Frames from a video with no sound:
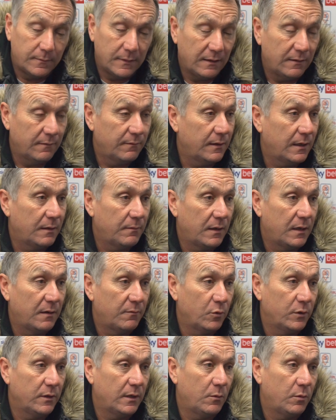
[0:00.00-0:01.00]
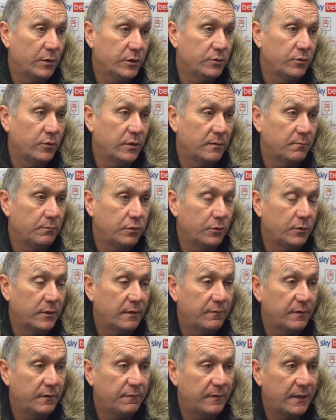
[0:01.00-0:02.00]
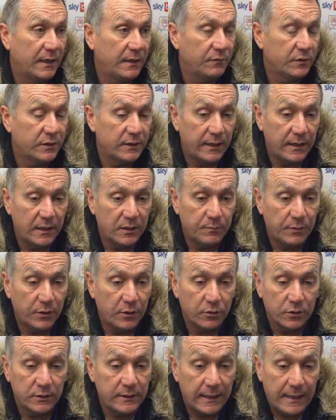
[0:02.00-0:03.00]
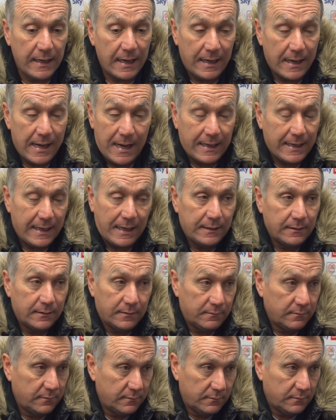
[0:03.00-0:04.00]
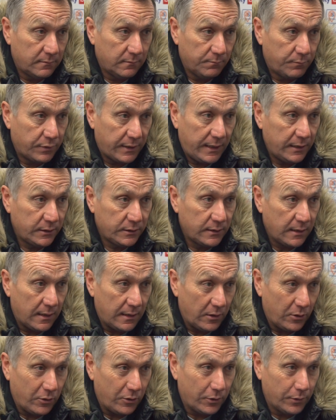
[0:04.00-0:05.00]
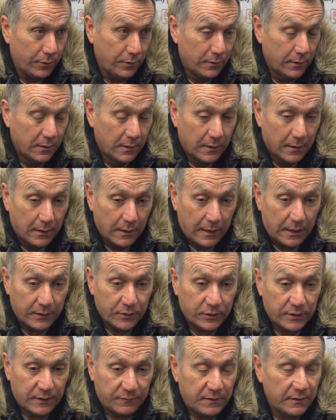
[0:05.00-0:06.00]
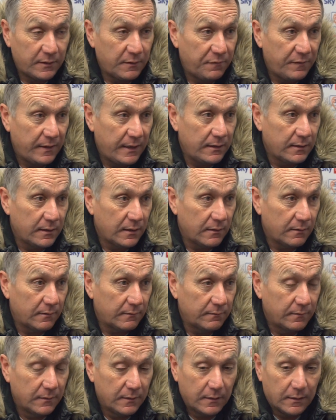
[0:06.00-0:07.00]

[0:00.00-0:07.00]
a whistle getting blown every 5 seconds, because then I can't press that, or I just have to defend a